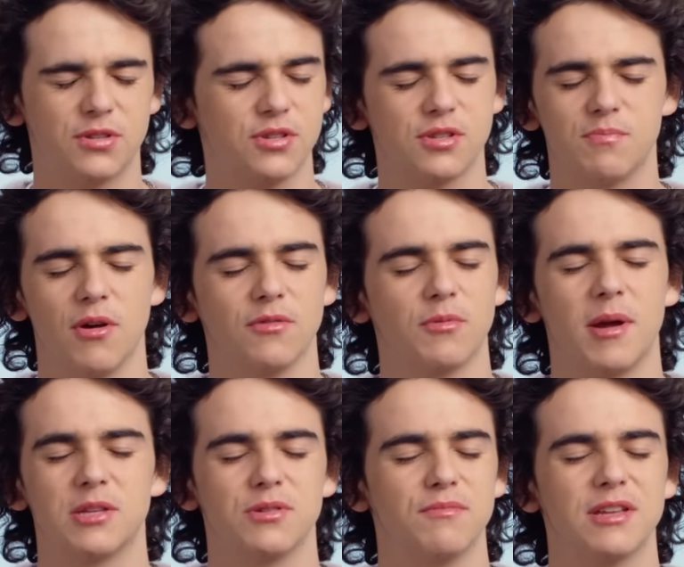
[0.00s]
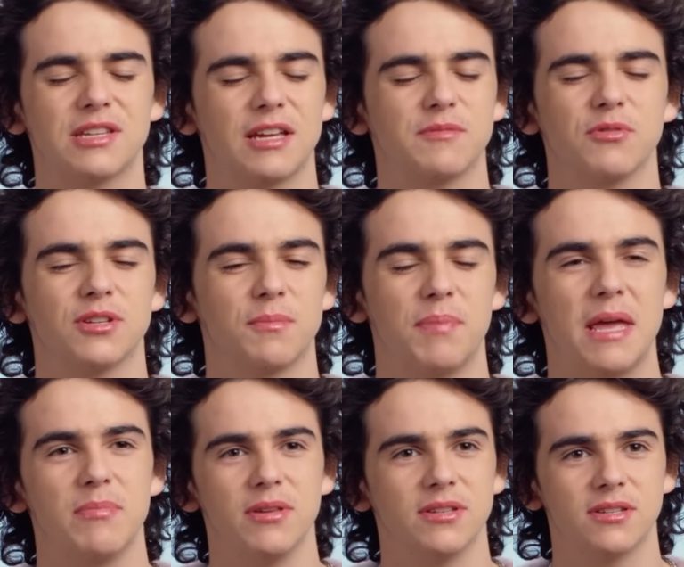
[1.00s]
This smell reminds me, it's like smells like
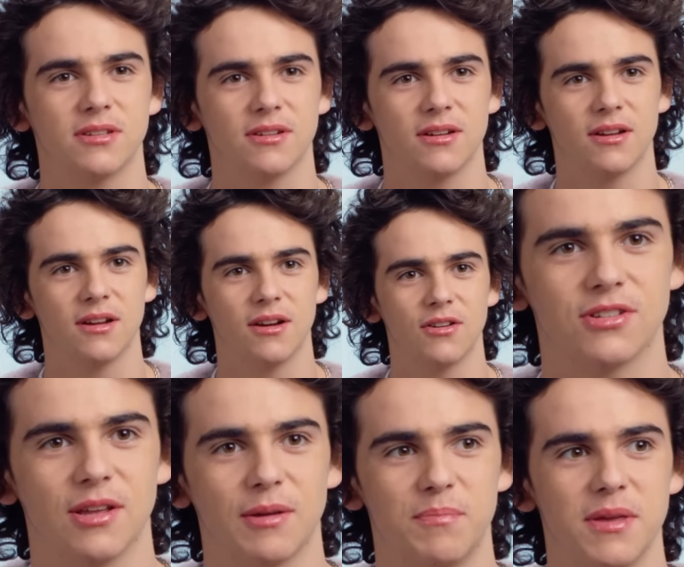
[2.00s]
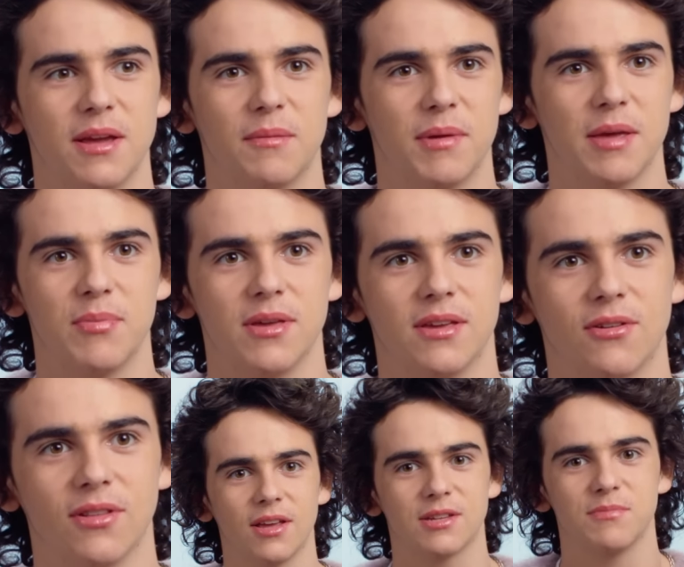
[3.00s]
babies, or like being a baby,
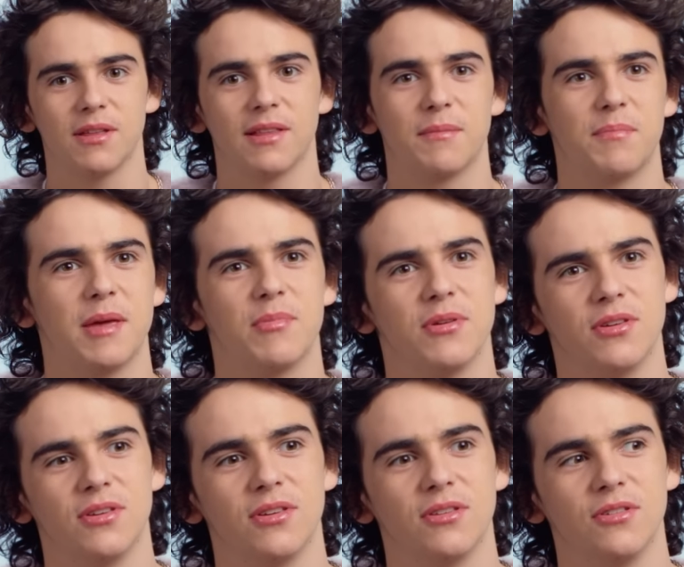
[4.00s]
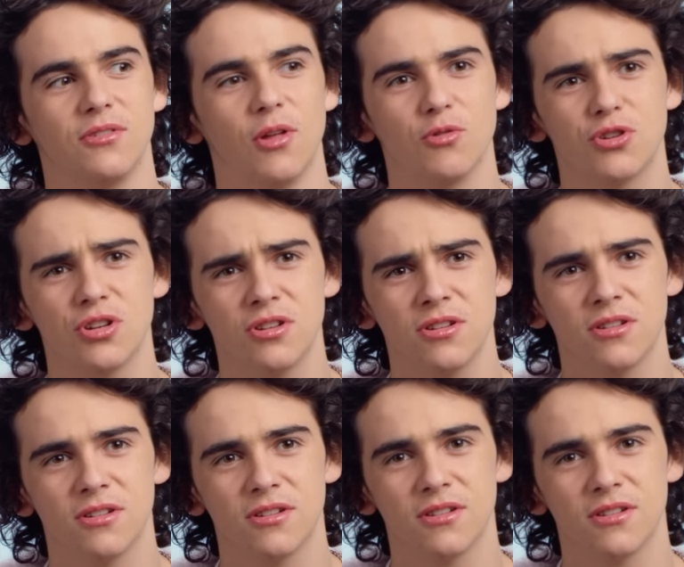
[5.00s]
or like smelling like baby lotion,